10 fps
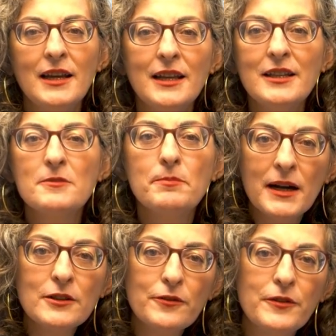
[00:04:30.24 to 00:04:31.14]
It is
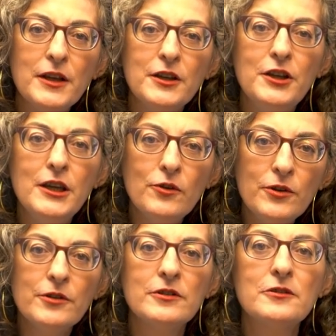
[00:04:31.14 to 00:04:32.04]
part of the
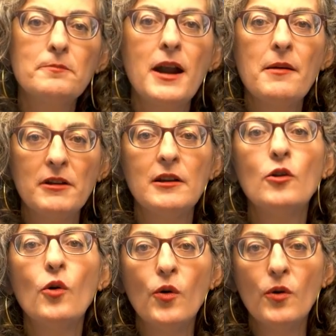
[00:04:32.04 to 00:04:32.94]
Union's primary
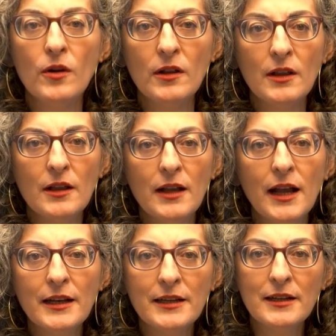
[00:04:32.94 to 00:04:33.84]
law
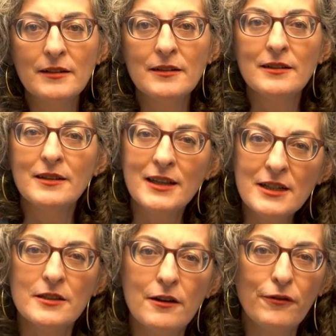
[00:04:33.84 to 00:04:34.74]
and
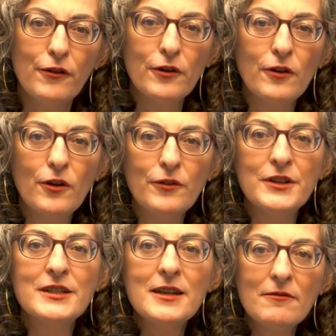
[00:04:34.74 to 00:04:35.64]
is therefore on
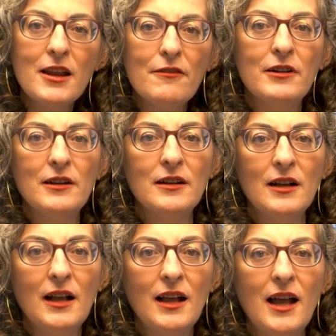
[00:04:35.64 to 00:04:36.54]
the same level
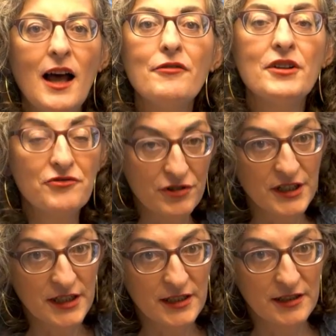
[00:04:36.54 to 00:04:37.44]
as the
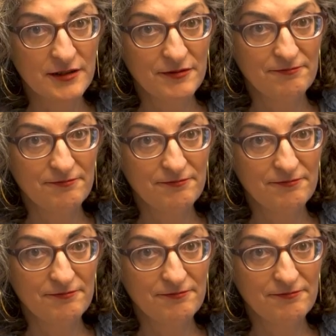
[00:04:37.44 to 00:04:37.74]
treaties.